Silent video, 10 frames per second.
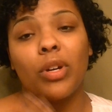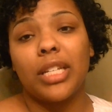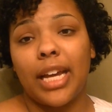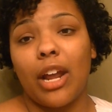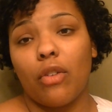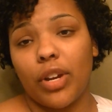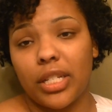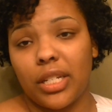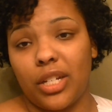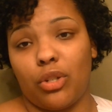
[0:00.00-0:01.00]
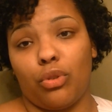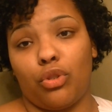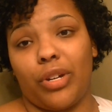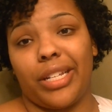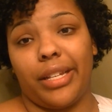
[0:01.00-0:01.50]
he got over his initial
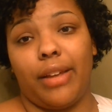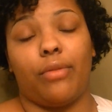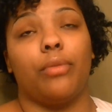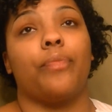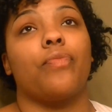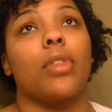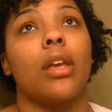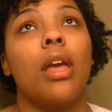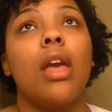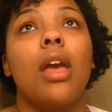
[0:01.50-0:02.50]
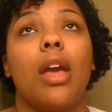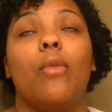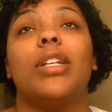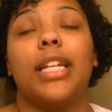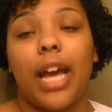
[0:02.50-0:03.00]
stress level. And
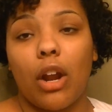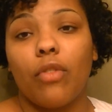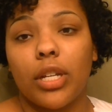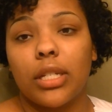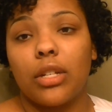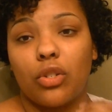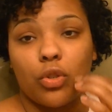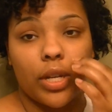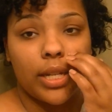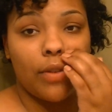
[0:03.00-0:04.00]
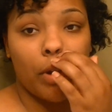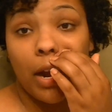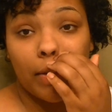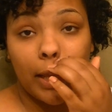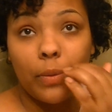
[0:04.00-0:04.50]
once he got over his initial stress level,
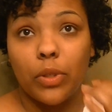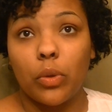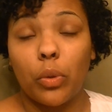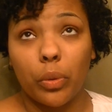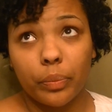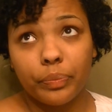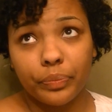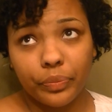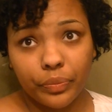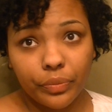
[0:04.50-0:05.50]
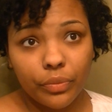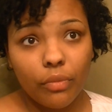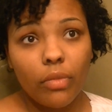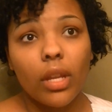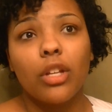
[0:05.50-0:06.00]
everything was cool.
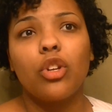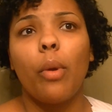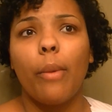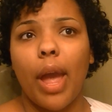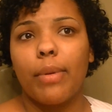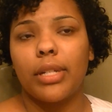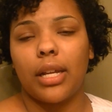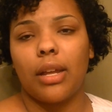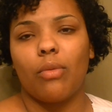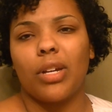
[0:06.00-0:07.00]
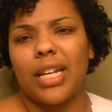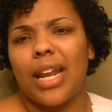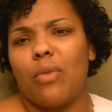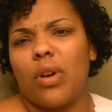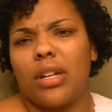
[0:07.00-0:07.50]
So we were able to tell everyone, because I
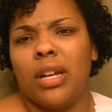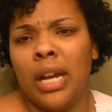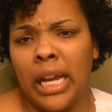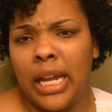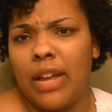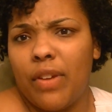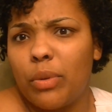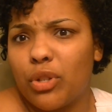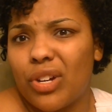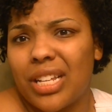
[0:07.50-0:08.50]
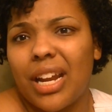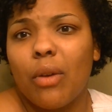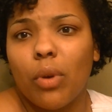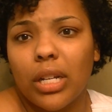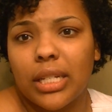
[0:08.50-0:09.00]
didn't want, if he was stressed, I
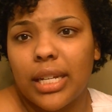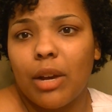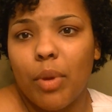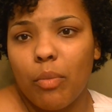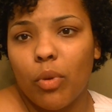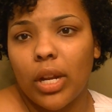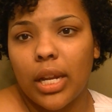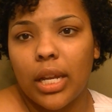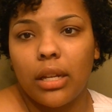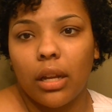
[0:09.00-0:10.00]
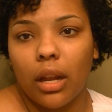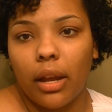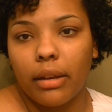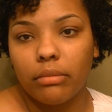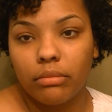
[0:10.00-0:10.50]
didn't want us to tell people and then he looking
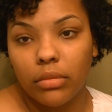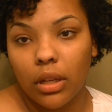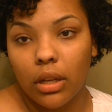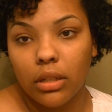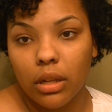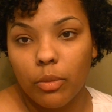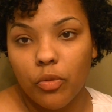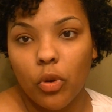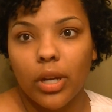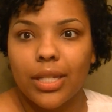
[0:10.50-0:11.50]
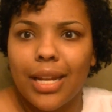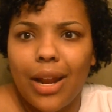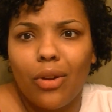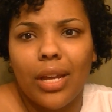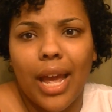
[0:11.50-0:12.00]
like, yeah, it's number 4. Because then that
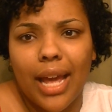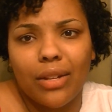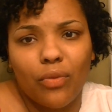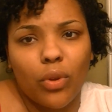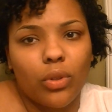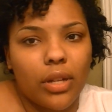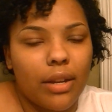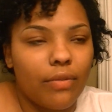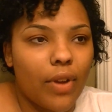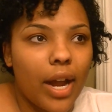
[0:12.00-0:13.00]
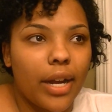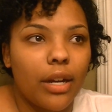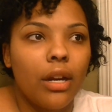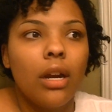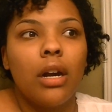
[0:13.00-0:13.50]
only adds fuel to that
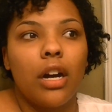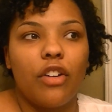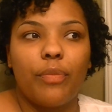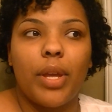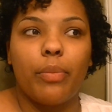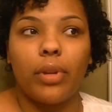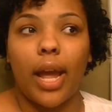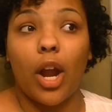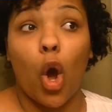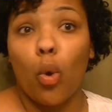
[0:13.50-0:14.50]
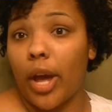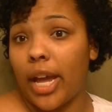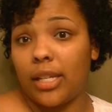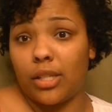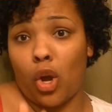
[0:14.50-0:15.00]
fire of people like,
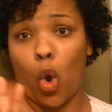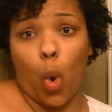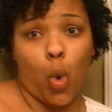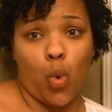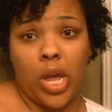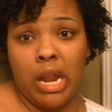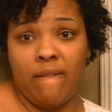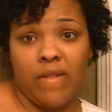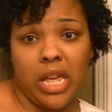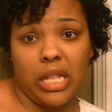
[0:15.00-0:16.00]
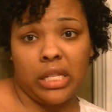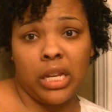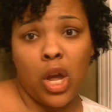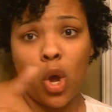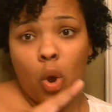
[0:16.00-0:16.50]
okay, so who getting fixed?
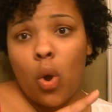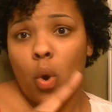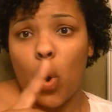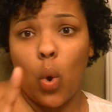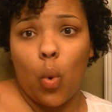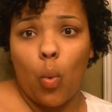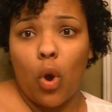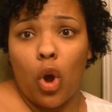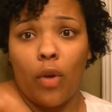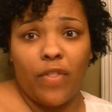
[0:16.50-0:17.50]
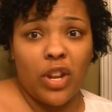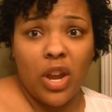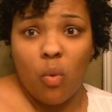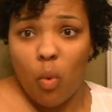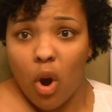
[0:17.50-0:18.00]
Well, if you
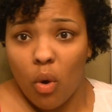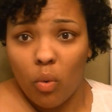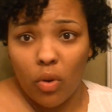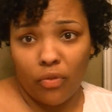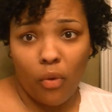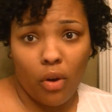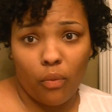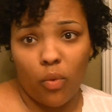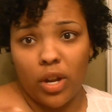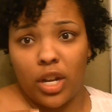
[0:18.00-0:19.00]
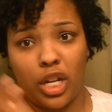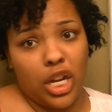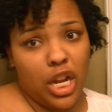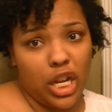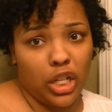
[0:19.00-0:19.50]
didn't want a 4th one,
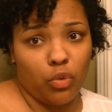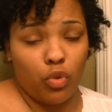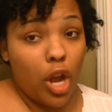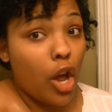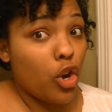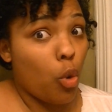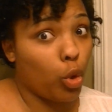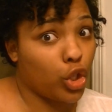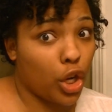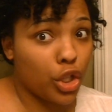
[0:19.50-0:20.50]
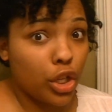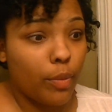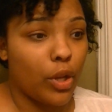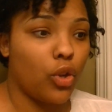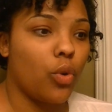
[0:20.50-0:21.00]
then y'all know what y'all should have
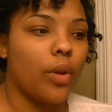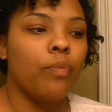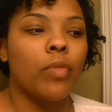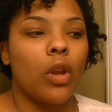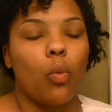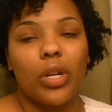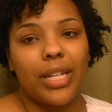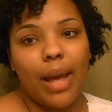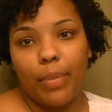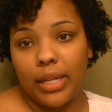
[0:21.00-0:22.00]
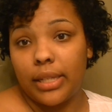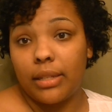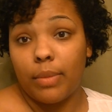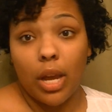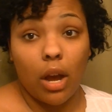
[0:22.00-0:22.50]
been doing. Which that
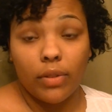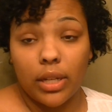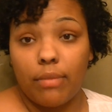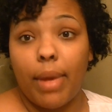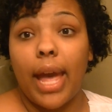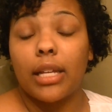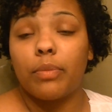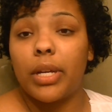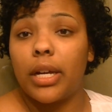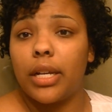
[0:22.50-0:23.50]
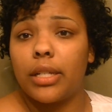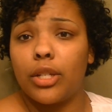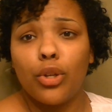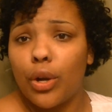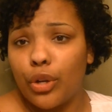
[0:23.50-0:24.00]
pisses me off to the max, because
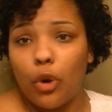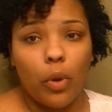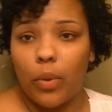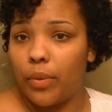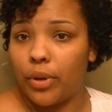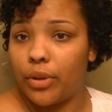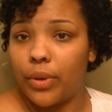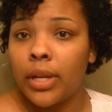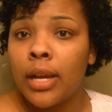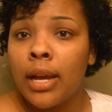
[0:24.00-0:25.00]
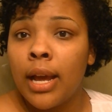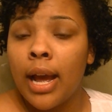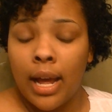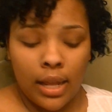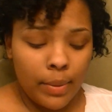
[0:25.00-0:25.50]
you don't know what we were doing.
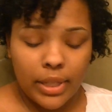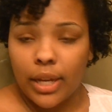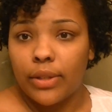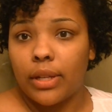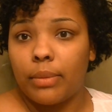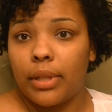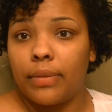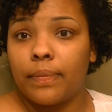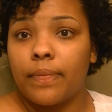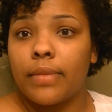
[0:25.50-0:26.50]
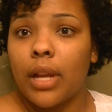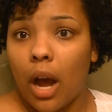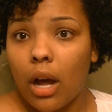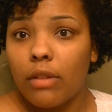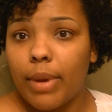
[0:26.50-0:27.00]
Let me tell you something.
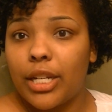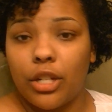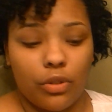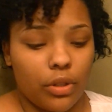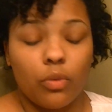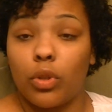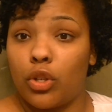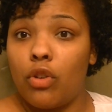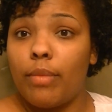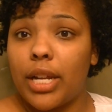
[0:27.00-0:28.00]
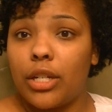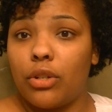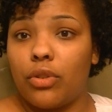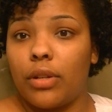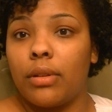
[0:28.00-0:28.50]
All of my children, well, 2 of my
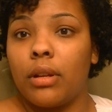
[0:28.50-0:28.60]
children,